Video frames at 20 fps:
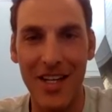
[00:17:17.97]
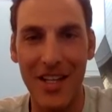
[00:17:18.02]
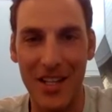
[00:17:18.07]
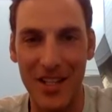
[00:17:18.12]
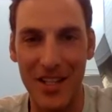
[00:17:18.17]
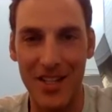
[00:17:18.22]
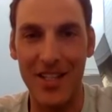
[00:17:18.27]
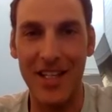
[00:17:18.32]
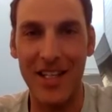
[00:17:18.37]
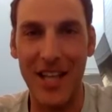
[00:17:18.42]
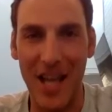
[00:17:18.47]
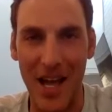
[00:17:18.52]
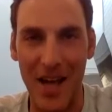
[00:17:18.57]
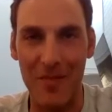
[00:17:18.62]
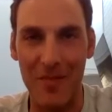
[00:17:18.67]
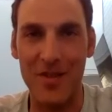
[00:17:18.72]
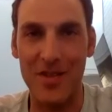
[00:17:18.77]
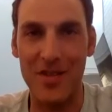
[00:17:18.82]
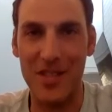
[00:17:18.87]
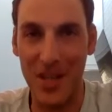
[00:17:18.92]
Healing
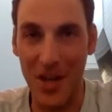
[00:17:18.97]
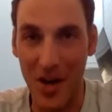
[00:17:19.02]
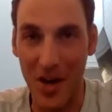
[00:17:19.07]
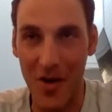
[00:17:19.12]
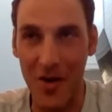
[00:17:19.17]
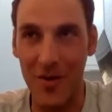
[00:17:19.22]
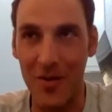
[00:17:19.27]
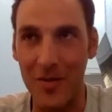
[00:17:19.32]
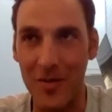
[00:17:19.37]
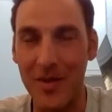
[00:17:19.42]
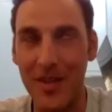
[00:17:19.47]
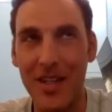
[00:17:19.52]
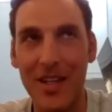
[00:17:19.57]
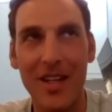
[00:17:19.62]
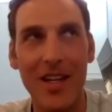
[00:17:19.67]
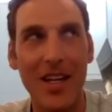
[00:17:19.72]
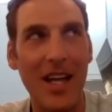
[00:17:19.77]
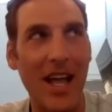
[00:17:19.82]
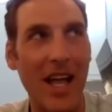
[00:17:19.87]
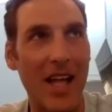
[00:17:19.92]
happens at home.
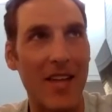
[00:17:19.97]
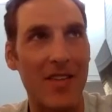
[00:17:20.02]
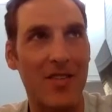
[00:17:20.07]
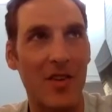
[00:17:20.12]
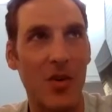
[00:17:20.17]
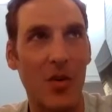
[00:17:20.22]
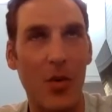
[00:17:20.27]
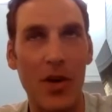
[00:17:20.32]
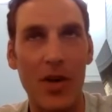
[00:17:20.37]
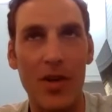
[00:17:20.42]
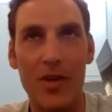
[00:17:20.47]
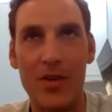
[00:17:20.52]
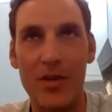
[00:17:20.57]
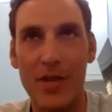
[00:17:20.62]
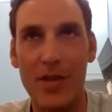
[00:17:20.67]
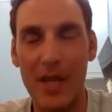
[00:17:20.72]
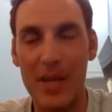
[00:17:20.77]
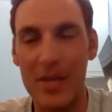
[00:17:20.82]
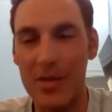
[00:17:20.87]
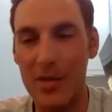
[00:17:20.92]
And so what you're
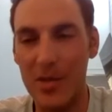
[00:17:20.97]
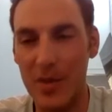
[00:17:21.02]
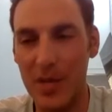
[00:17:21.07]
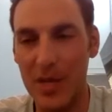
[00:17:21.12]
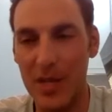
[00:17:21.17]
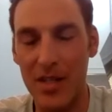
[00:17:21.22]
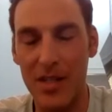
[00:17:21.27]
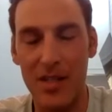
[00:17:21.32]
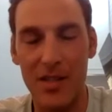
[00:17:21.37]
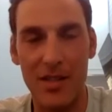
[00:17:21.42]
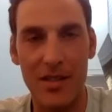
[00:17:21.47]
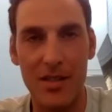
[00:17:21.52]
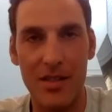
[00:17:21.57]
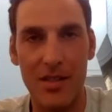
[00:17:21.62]
doing in between